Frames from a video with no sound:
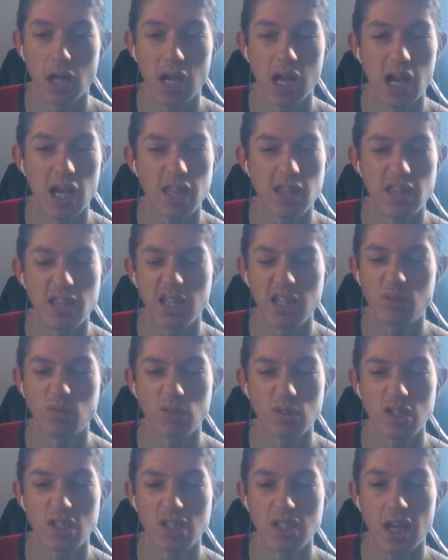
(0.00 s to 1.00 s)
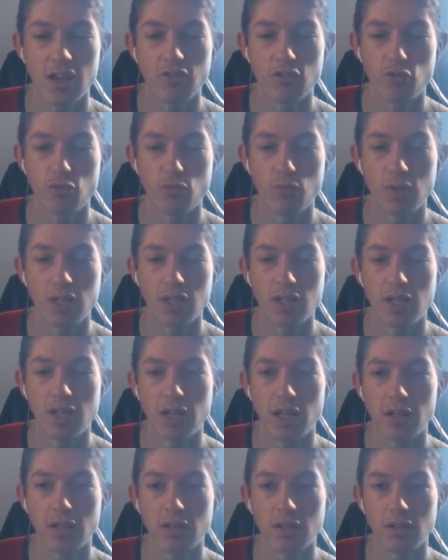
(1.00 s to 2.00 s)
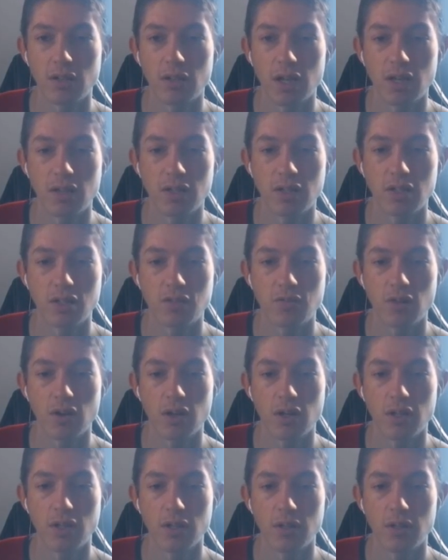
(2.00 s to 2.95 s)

I think we'll just have him in the deck. I think it's fine.